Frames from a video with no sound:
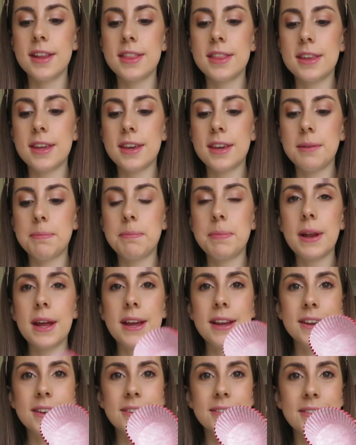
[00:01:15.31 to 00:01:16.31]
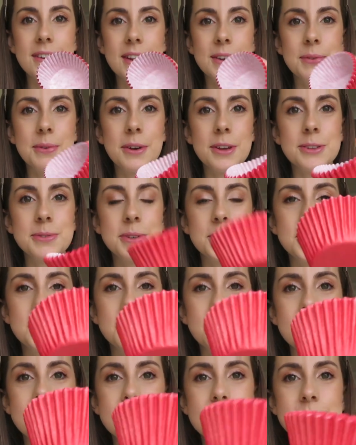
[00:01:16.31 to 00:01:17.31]
the plain red ones, which are
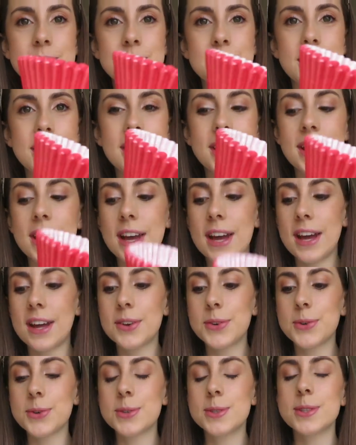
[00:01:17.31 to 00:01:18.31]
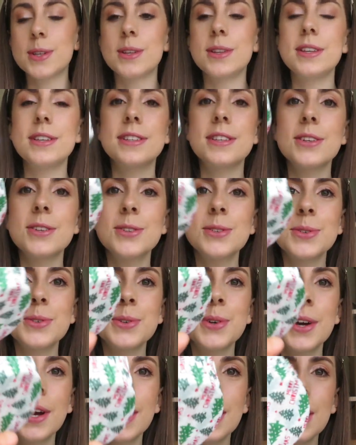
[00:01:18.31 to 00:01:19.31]
really sweet, and also these
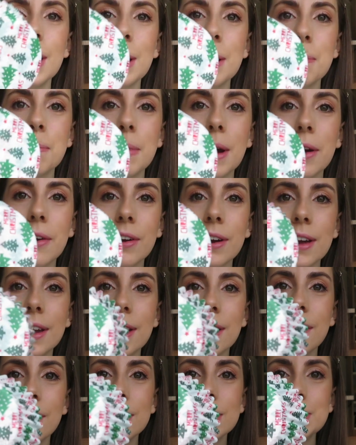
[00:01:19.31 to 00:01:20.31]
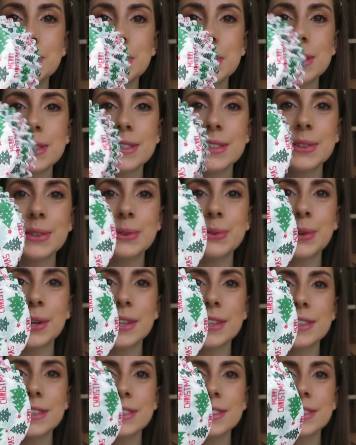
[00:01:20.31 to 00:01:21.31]
little Merry Christmas
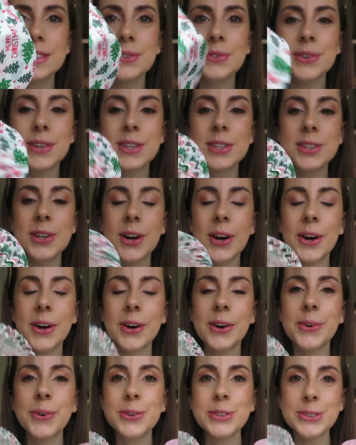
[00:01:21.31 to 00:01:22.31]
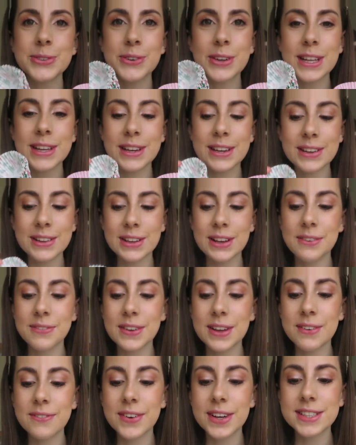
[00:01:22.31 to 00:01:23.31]
ones, which are also really
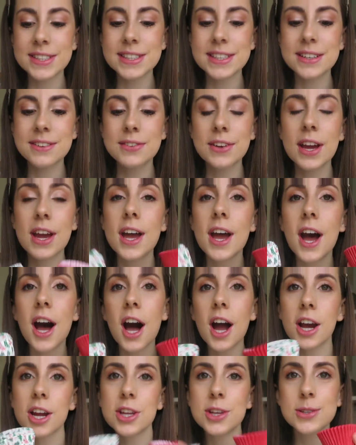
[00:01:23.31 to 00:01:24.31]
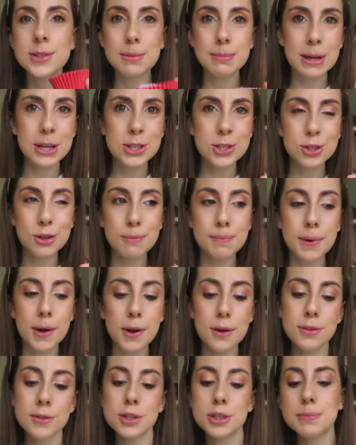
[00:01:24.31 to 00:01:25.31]
lovely and festive. I'm going to use a mixture of
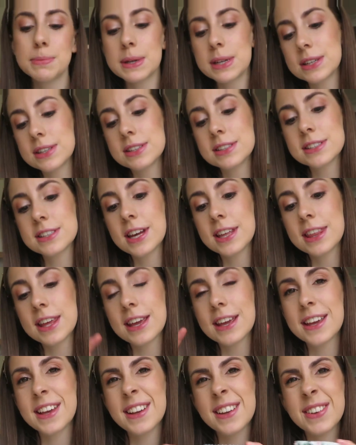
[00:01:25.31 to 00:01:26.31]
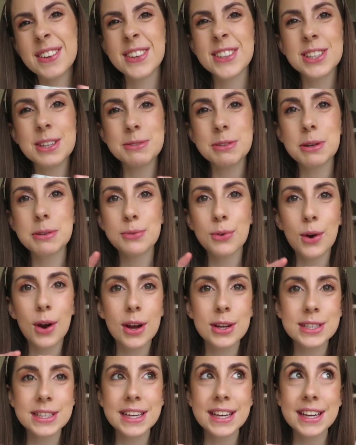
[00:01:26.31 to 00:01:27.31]
both just because I think sometimes
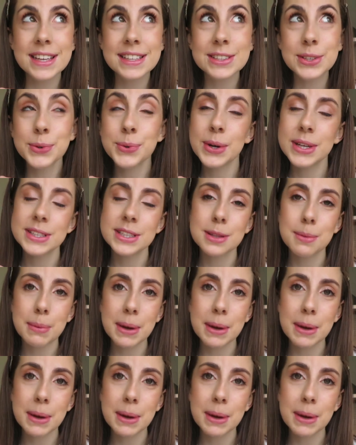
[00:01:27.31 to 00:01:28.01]
variety is always the